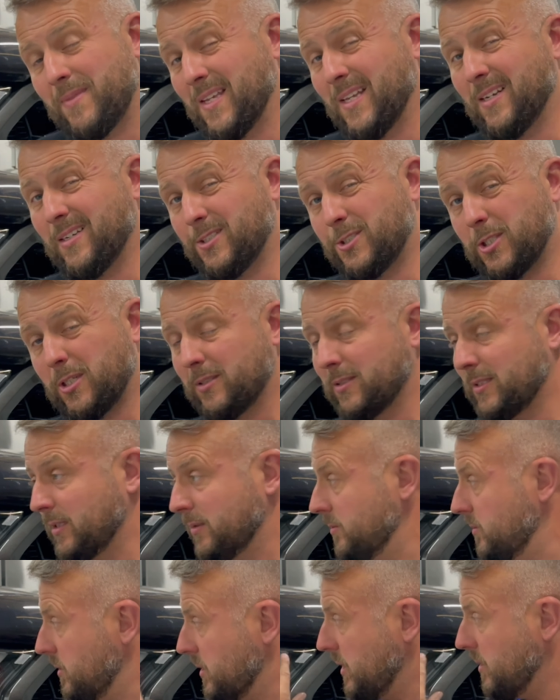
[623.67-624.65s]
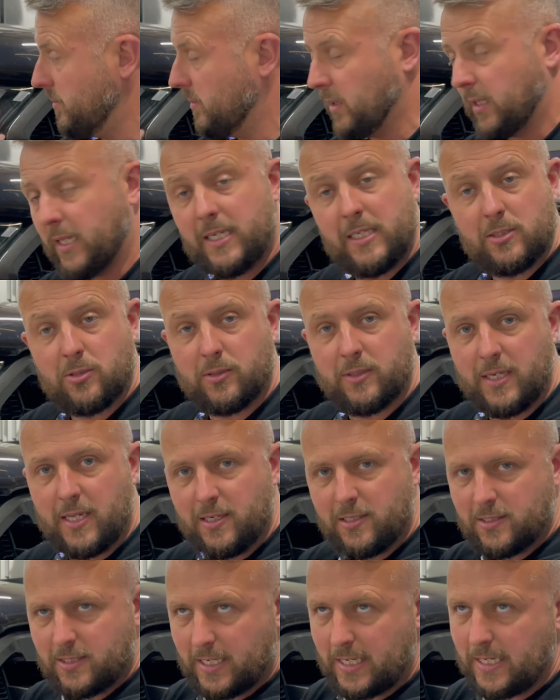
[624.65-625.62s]
and it shut down the lights on
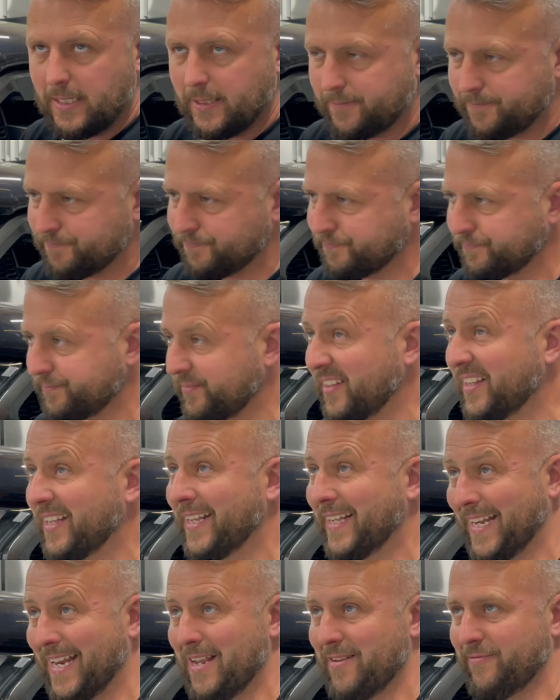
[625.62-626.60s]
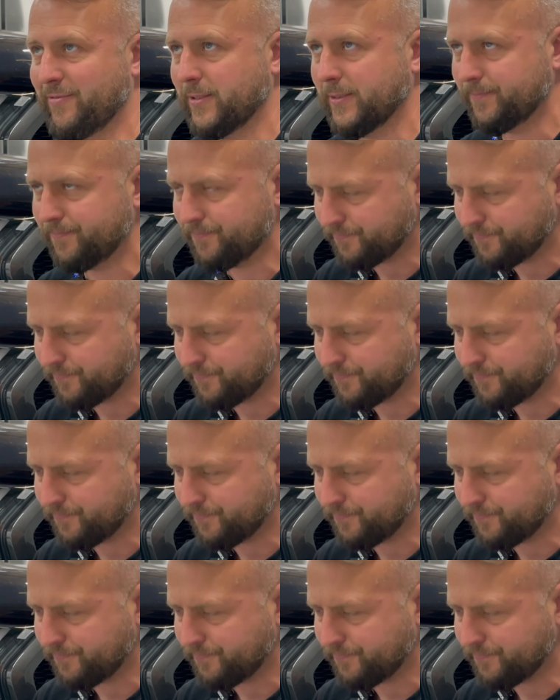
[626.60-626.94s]
this side. Great fun.